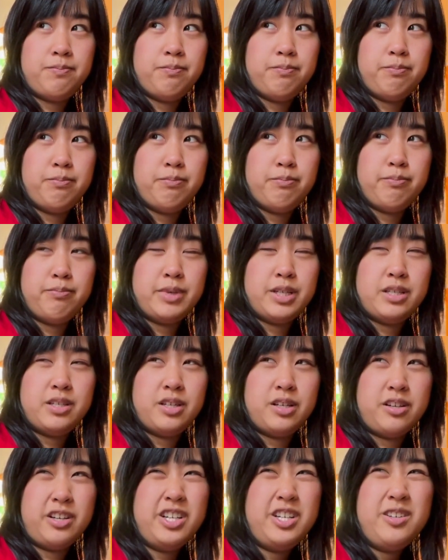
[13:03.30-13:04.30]

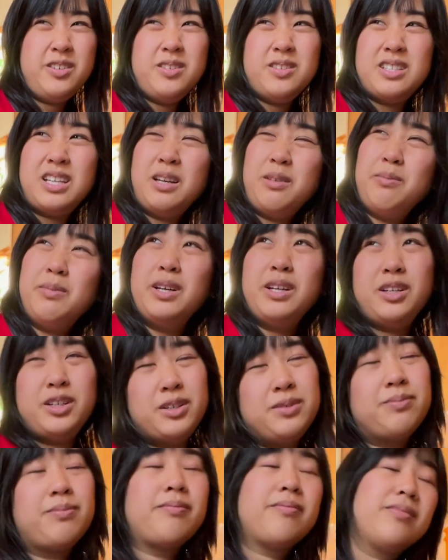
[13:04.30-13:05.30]
materials that much.
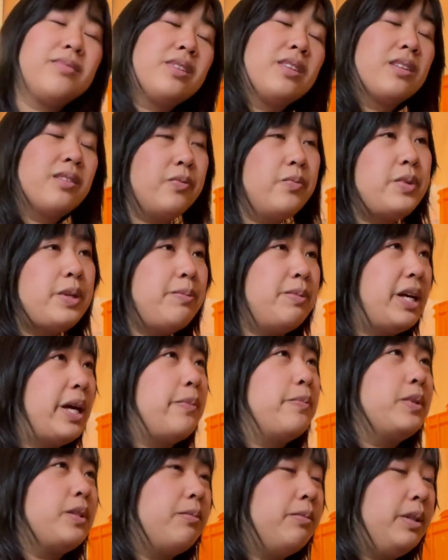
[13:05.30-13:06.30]

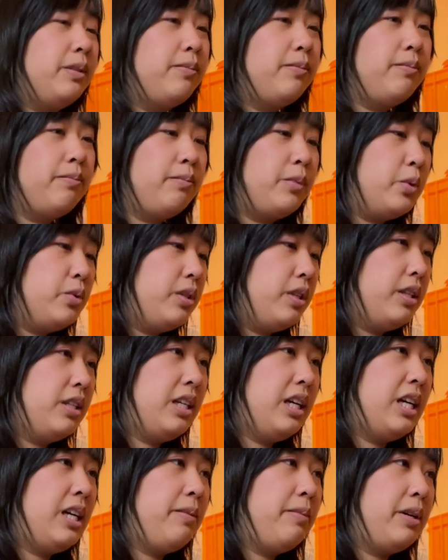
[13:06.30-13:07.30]
Sometimes, but most of the
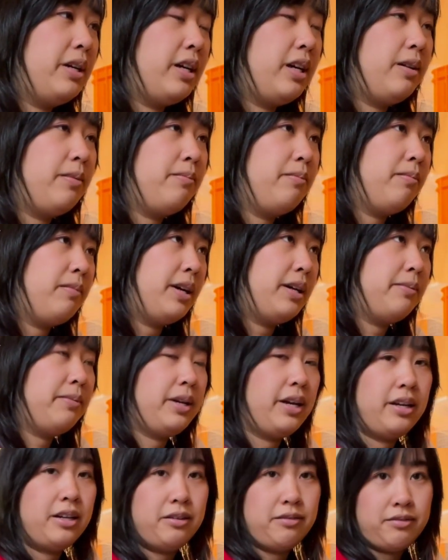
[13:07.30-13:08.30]
time I'm
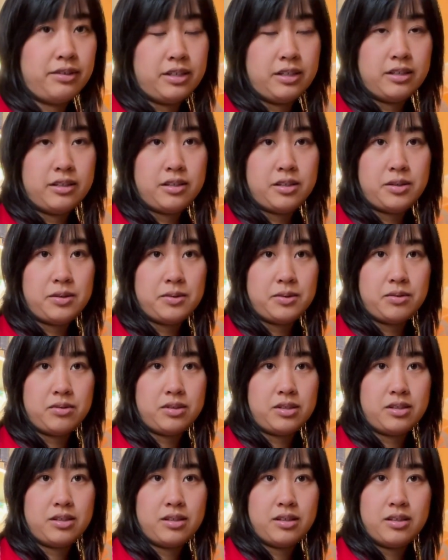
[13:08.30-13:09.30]
kind of a
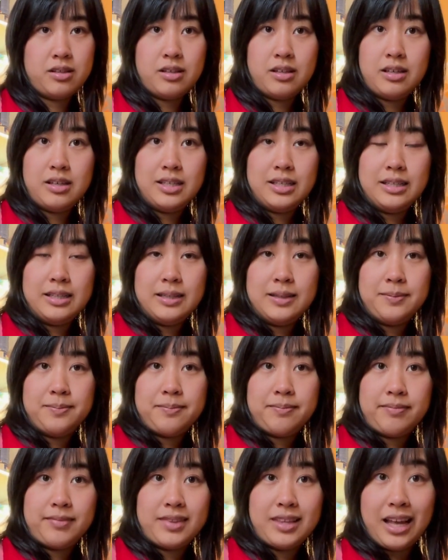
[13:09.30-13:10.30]
use
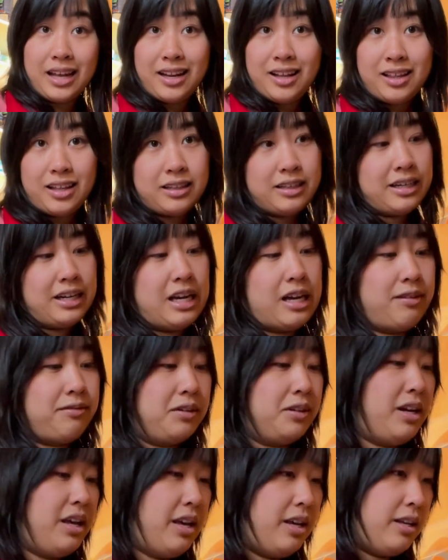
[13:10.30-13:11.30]
anything that I have on
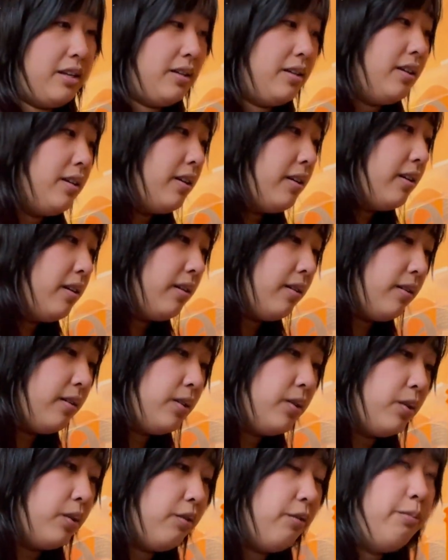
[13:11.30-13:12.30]
hand
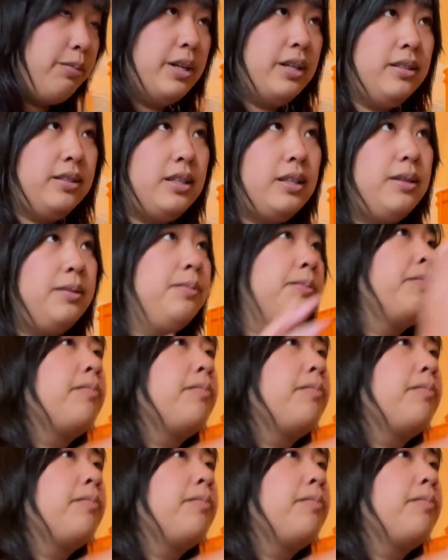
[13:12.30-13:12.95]
sort of person.